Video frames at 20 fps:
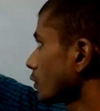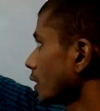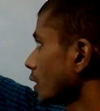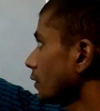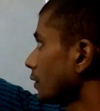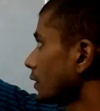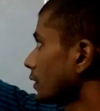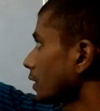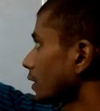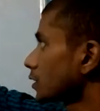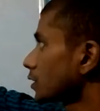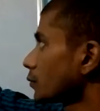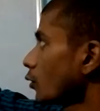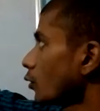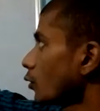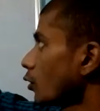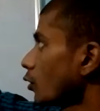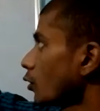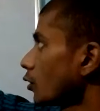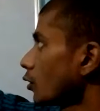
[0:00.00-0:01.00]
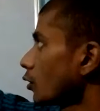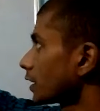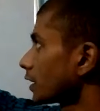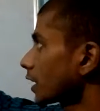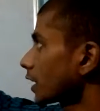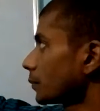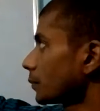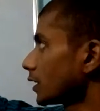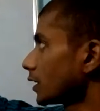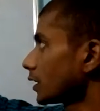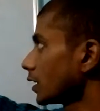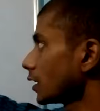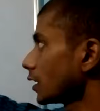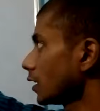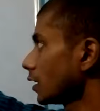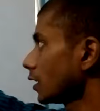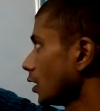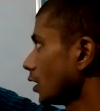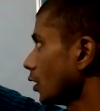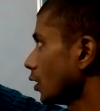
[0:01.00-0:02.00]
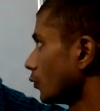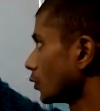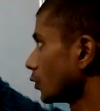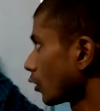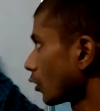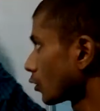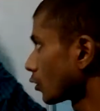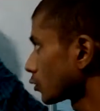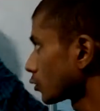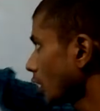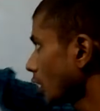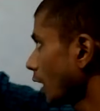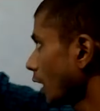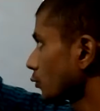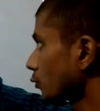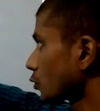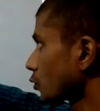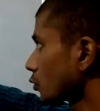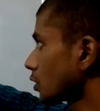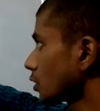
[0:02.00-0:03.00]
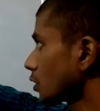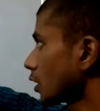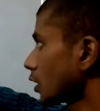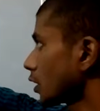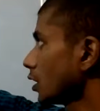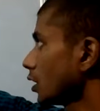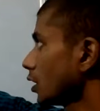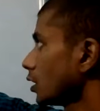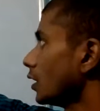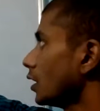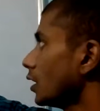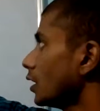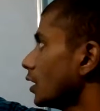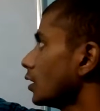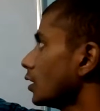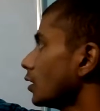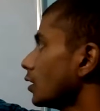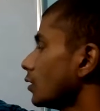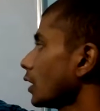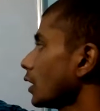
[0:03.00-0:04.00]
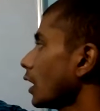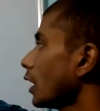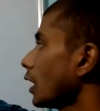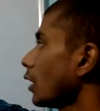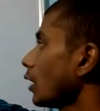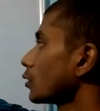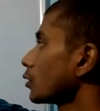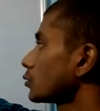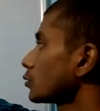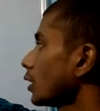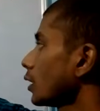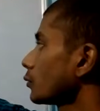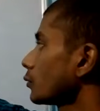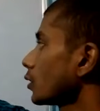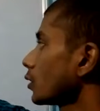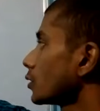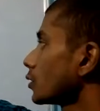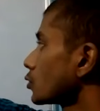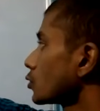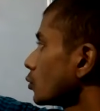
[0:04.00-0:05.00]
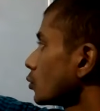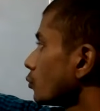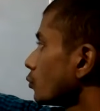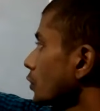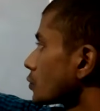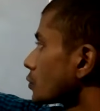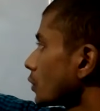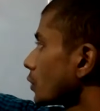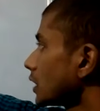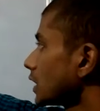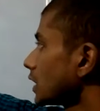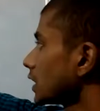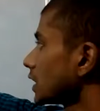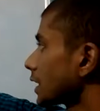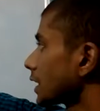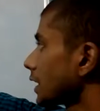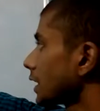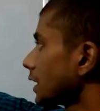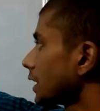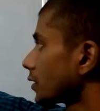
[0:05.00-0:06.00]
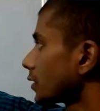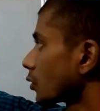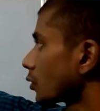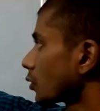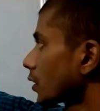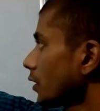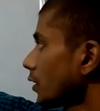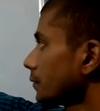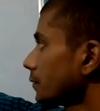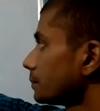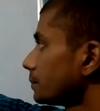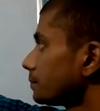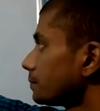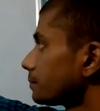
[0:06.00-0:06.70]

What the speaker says: since we have written small a and capital A, we also have to say, also have to assume which one is greater,